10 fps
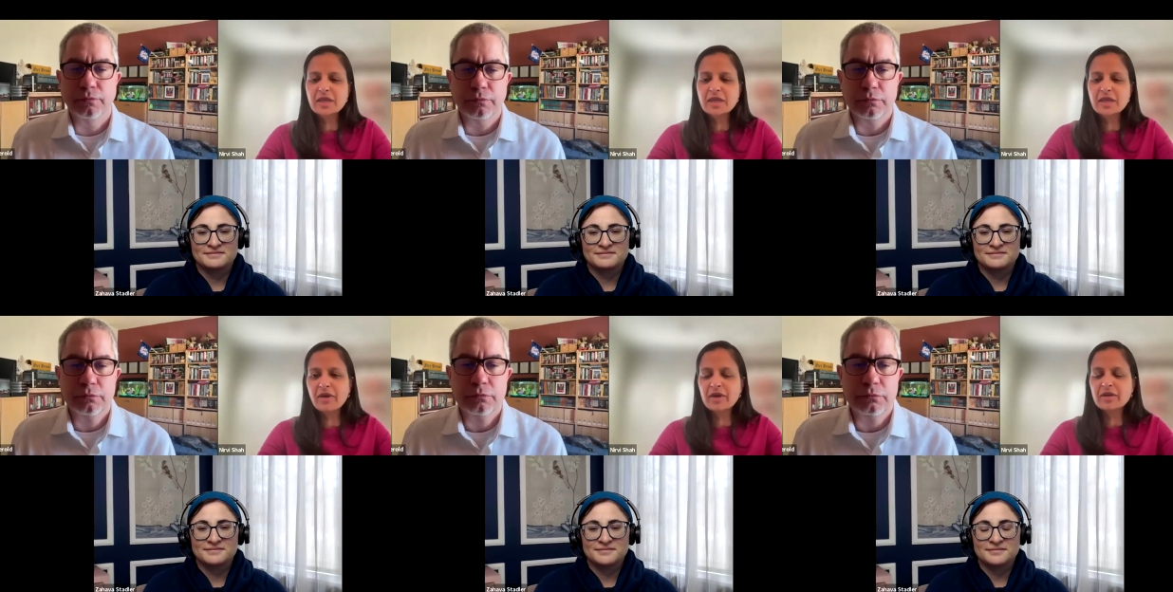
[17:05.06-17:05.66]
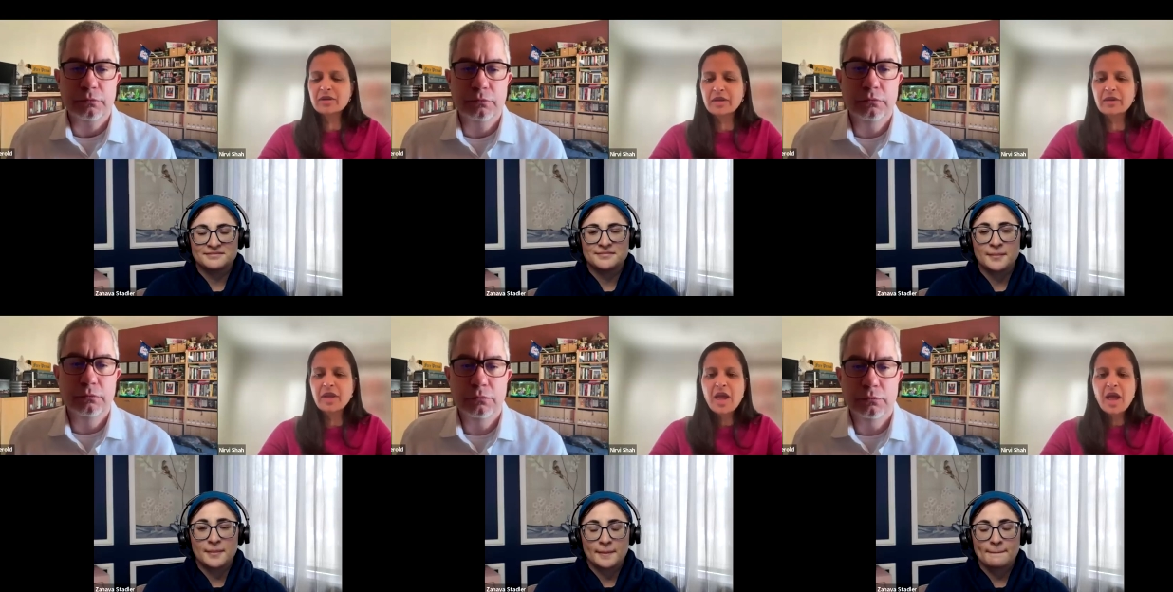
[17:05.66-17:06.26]
Speaker 1: Zahava. That
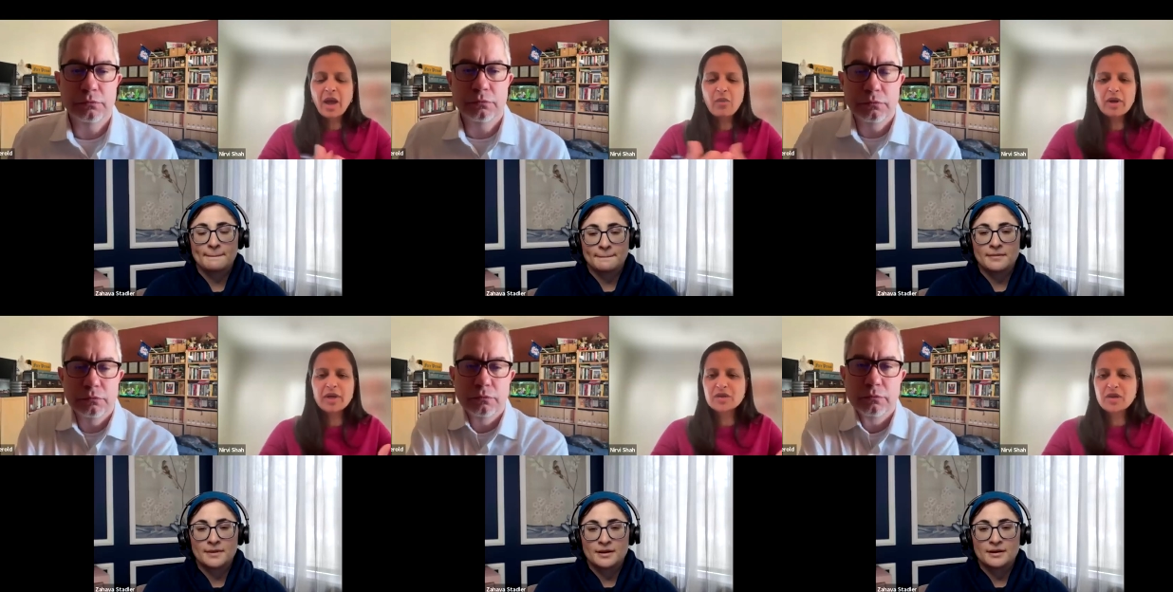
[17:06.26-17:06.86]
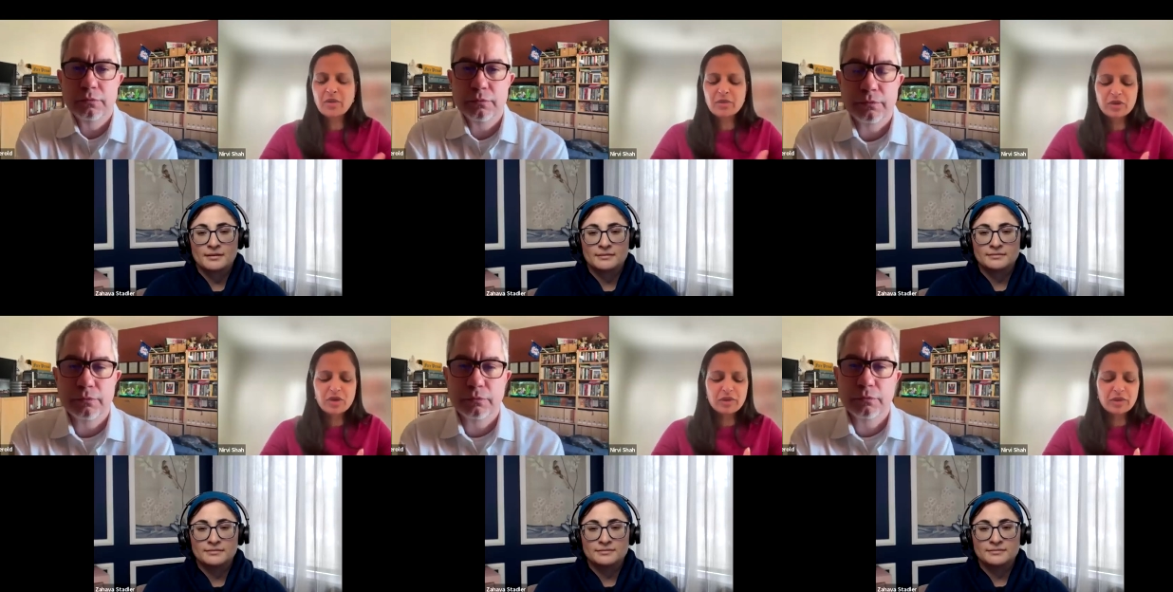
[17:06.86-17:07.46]
I wanted to talk with
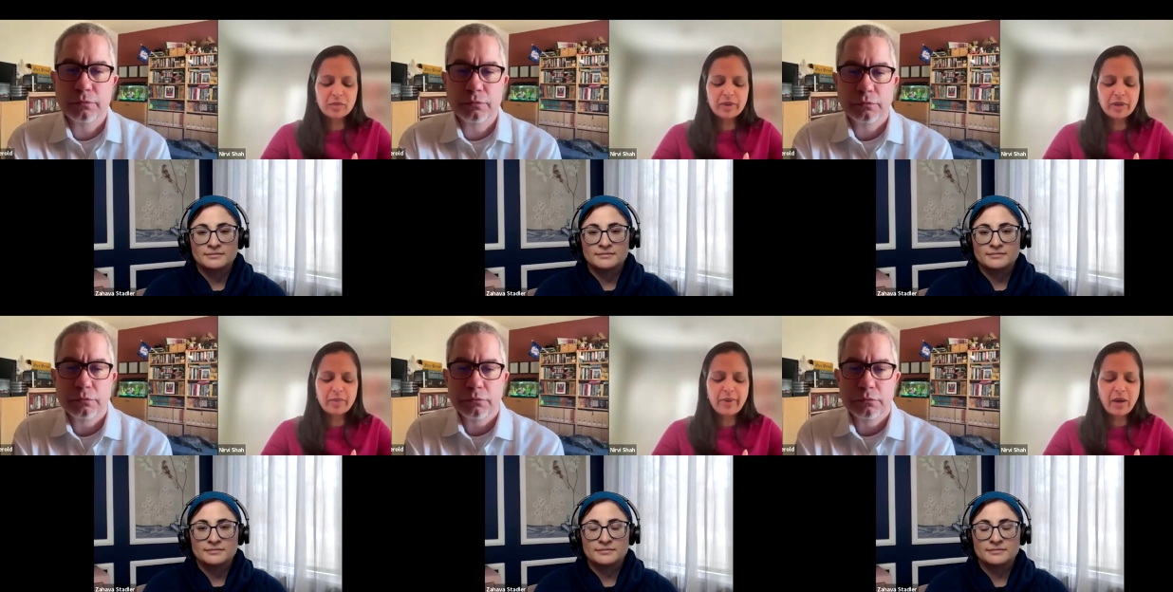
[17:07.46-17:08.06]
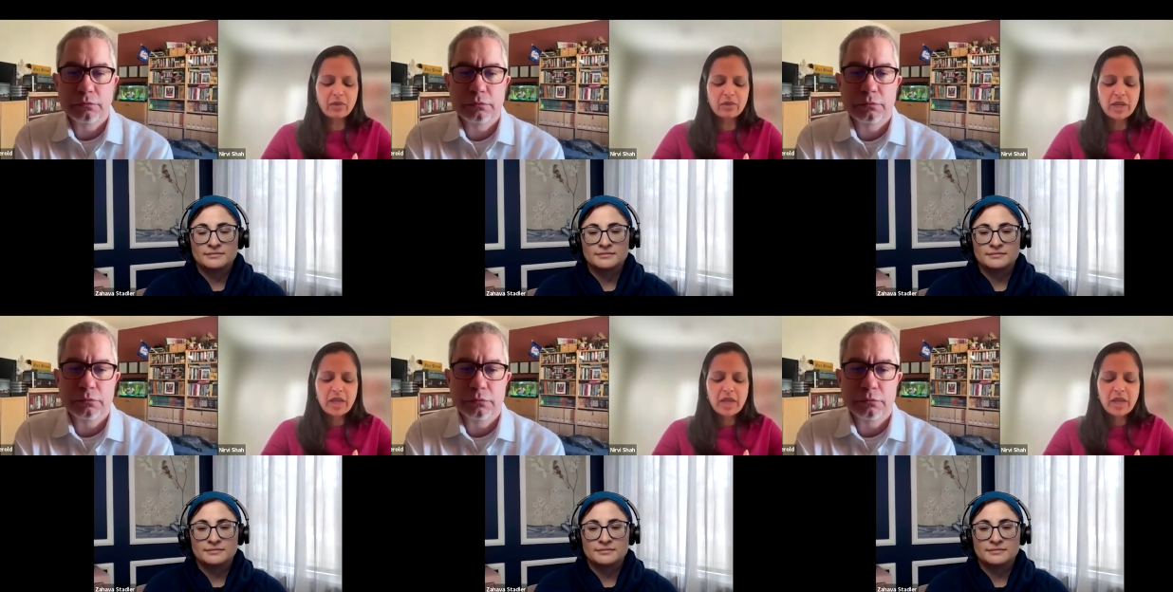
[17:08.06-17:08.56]
you a little bit about.